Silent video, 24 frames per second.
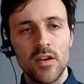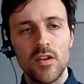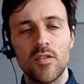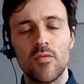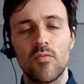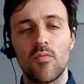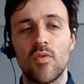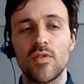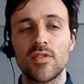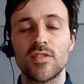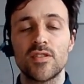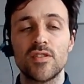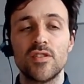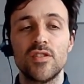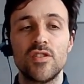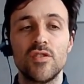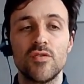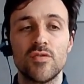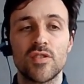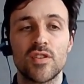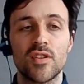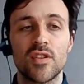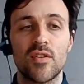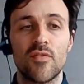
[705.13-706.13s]
What's going to do
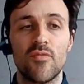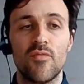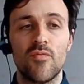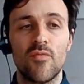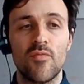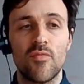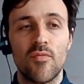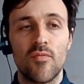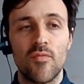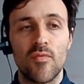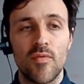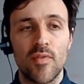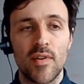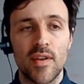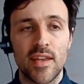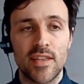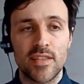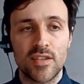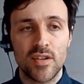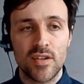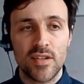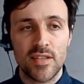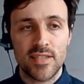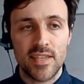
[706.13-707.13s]
is going to, it's
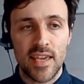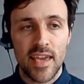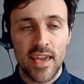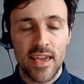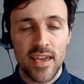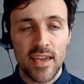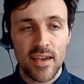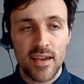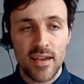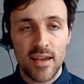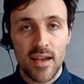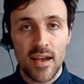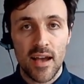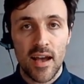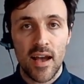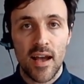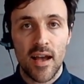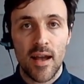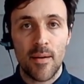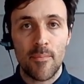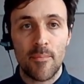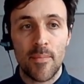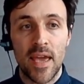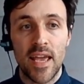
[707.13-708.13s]
going to take
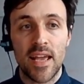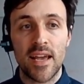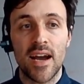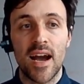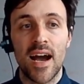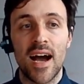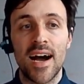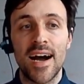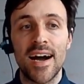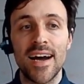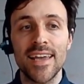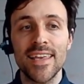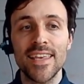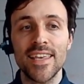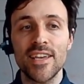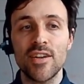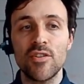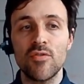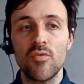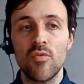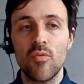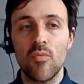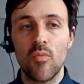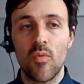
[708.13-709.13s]
make i
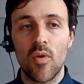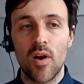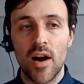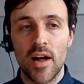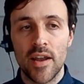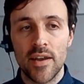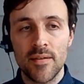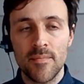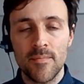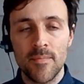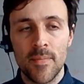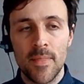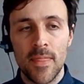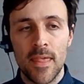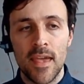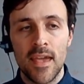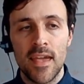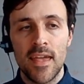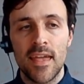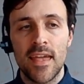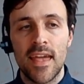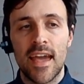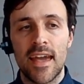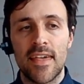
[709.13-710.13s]
equal 1,
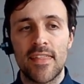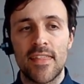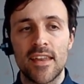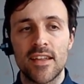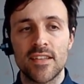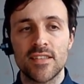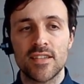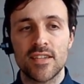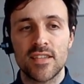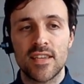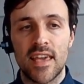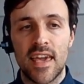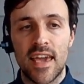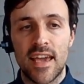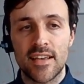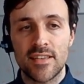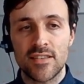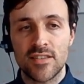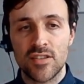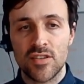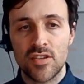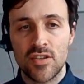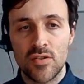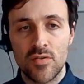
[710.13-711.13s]
and then it's going to
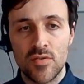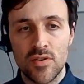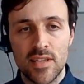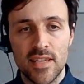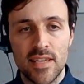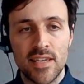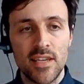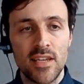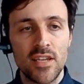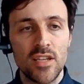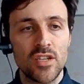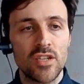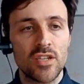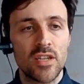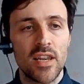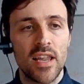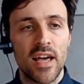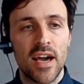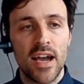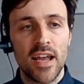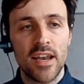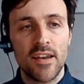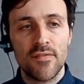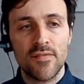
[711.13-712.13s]
execute each
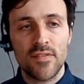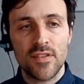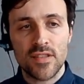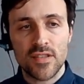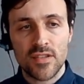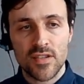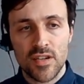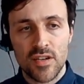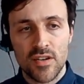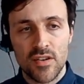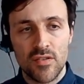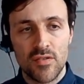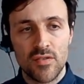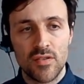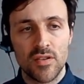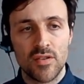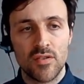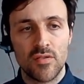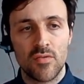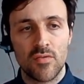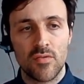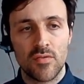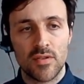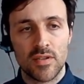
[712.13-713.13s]
line of this code in
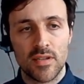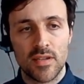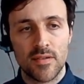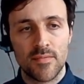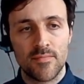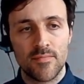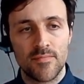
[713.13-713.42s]
order.